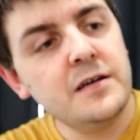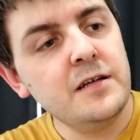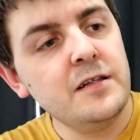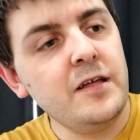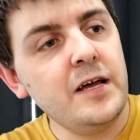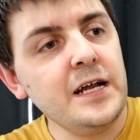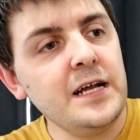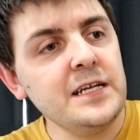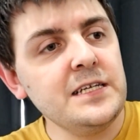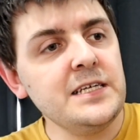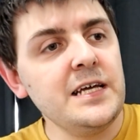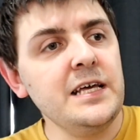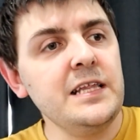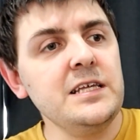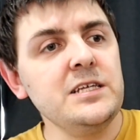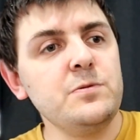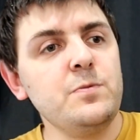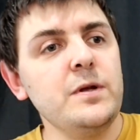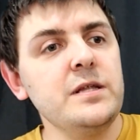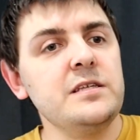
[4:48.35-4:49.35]
Like I say,
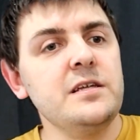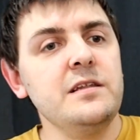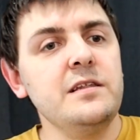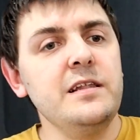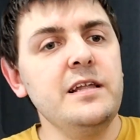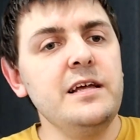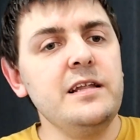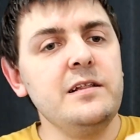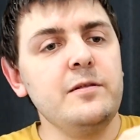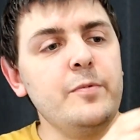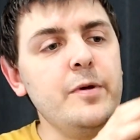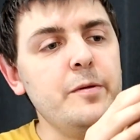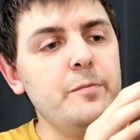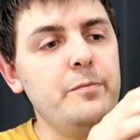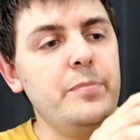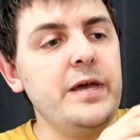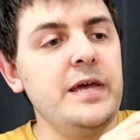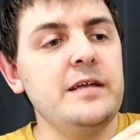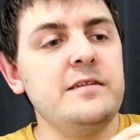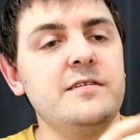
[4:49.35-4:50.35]
this one's a little
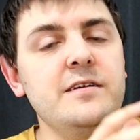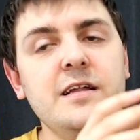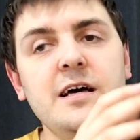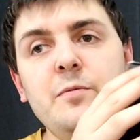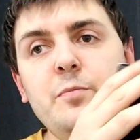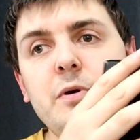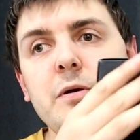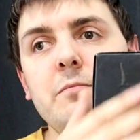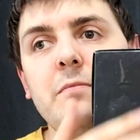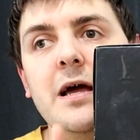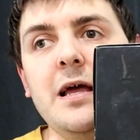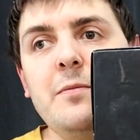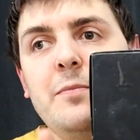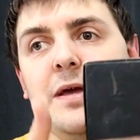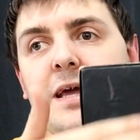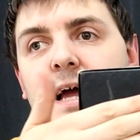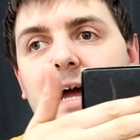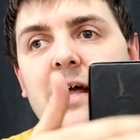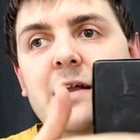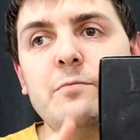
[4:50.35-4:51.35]
bit beaten up. It
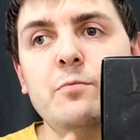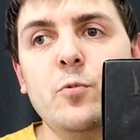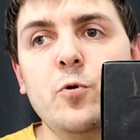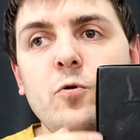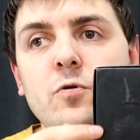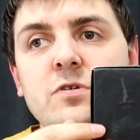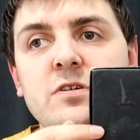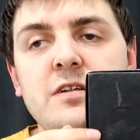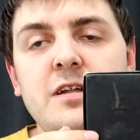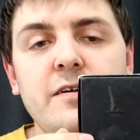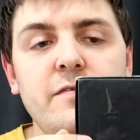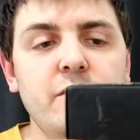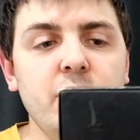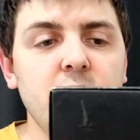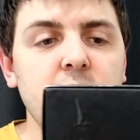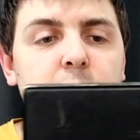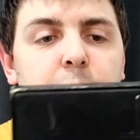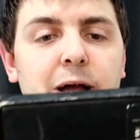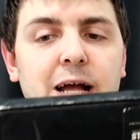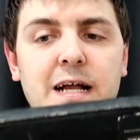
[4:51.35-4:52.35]
maybe had more stuff
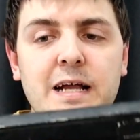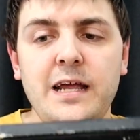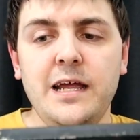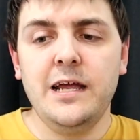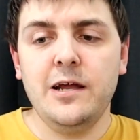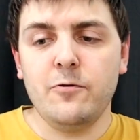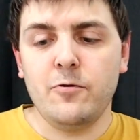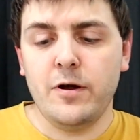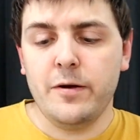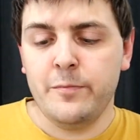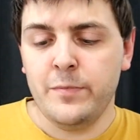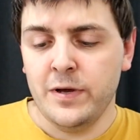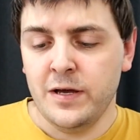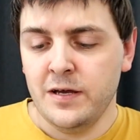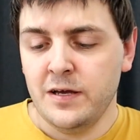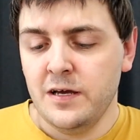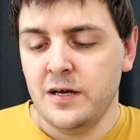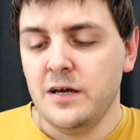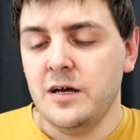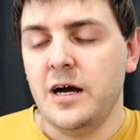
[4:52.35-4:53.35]
on the back here,
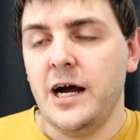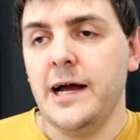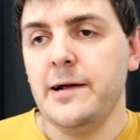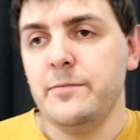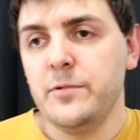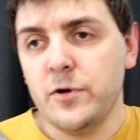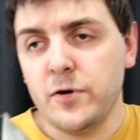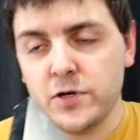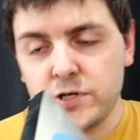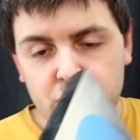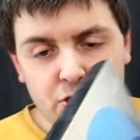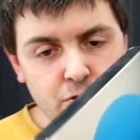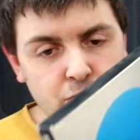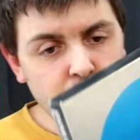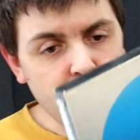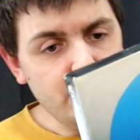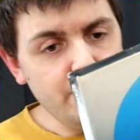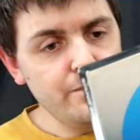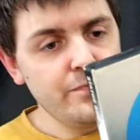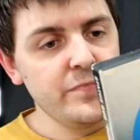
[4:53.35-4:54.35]
I'm not
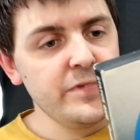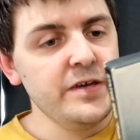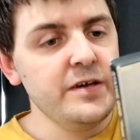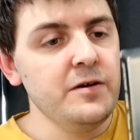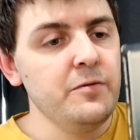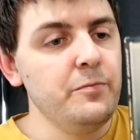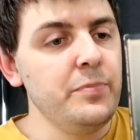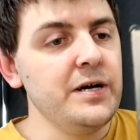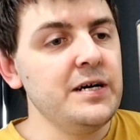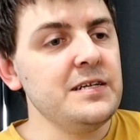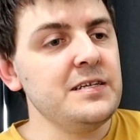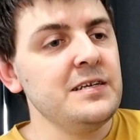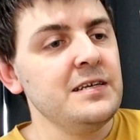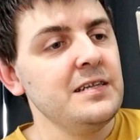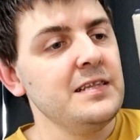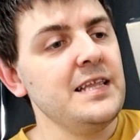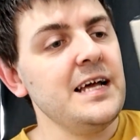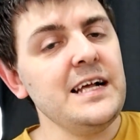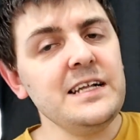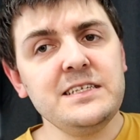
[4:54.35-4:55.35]
sure. But
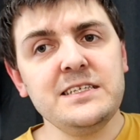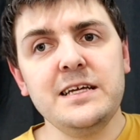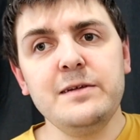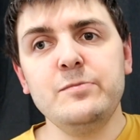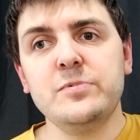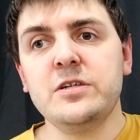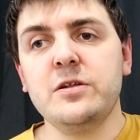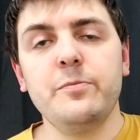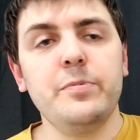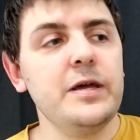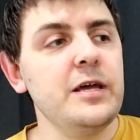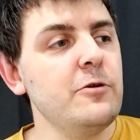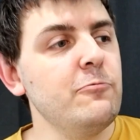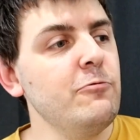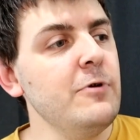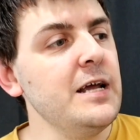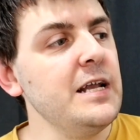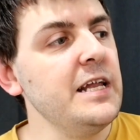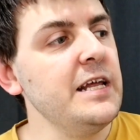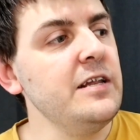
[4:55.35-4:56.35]
that seems to be a
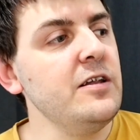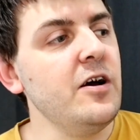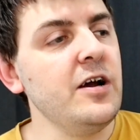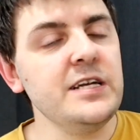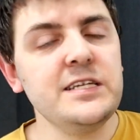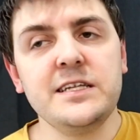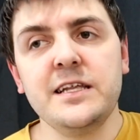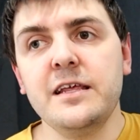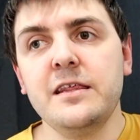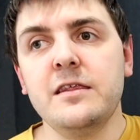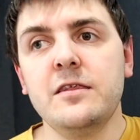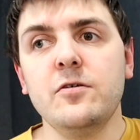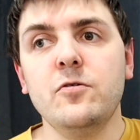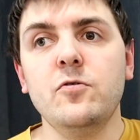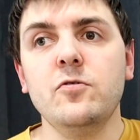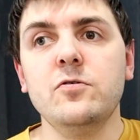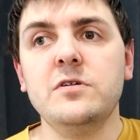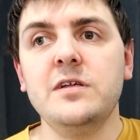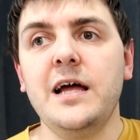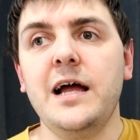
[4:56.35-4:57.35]
really nicely
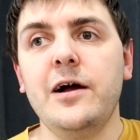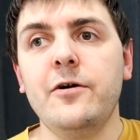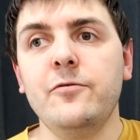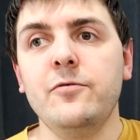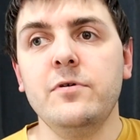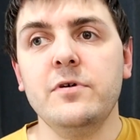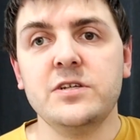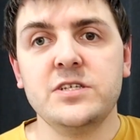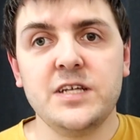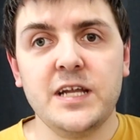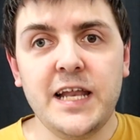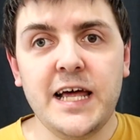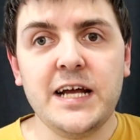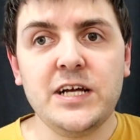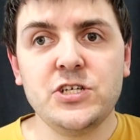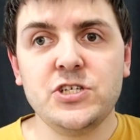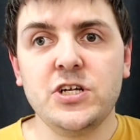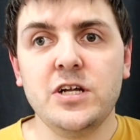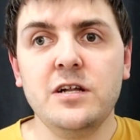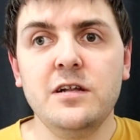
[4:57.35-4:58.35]
thought out
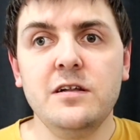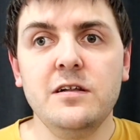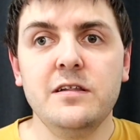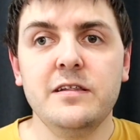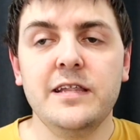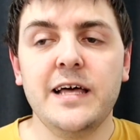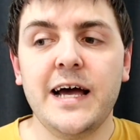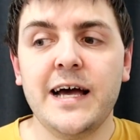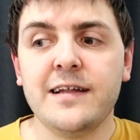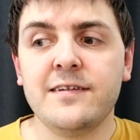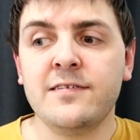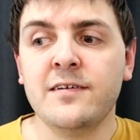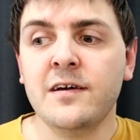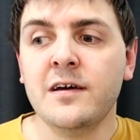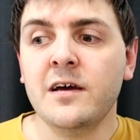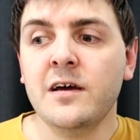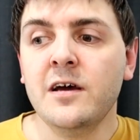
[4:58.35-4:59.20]
selection that